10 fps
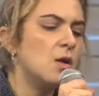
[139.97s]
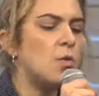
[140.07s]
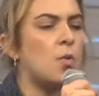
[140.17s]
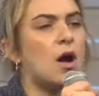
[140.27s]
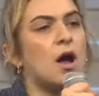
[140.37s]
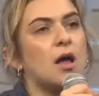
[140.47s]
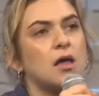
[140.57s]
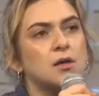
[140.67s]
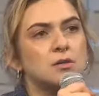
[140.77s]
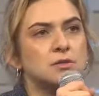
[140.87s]

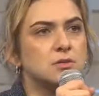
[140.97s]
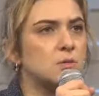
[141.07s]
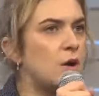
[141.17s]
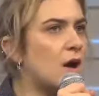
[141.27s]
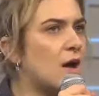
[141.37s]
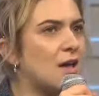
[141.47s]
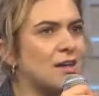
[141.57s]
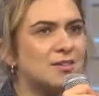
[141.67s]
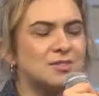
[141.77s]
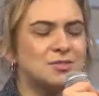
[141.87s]
Wild,
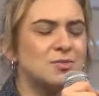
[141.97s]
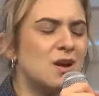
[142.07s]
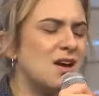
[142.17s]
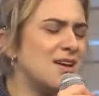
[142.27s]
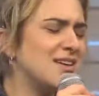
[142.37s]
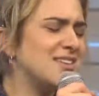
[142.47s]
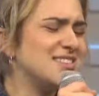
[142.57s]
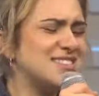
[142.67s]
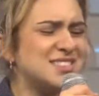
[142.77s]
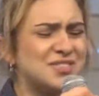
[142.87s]
wild
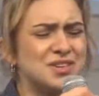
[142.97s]
rides